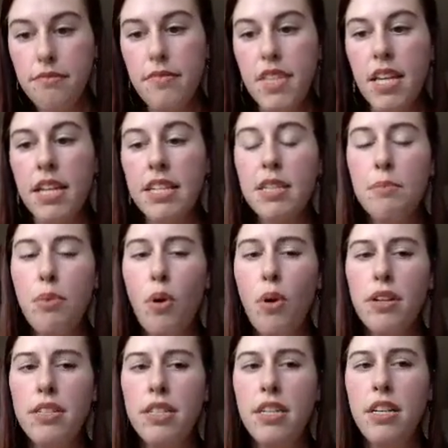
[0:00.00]
It's
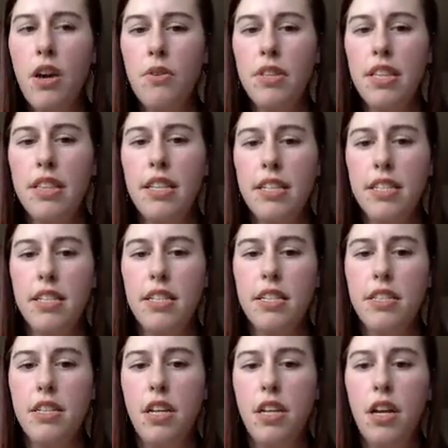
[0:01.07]
important to note that this